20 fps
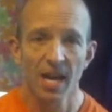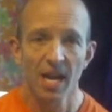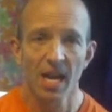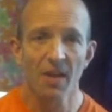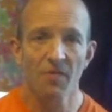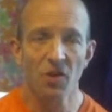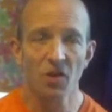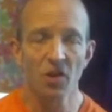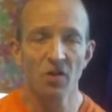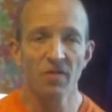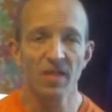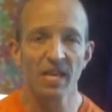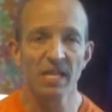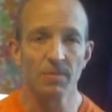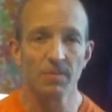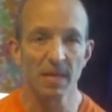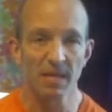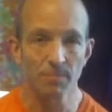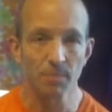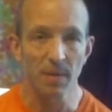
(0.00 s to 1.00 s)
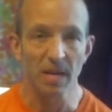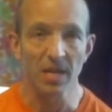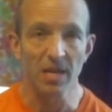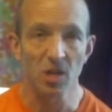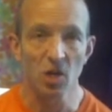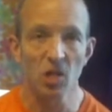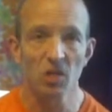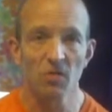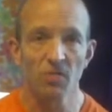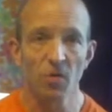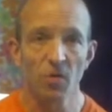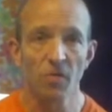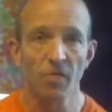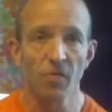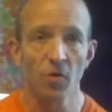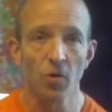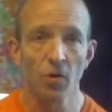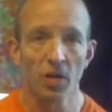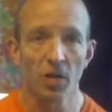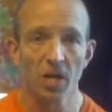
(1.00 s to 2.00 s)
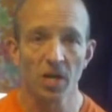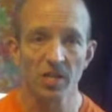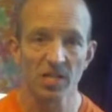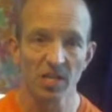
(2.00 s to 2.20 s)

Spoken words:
If this has been useful for you,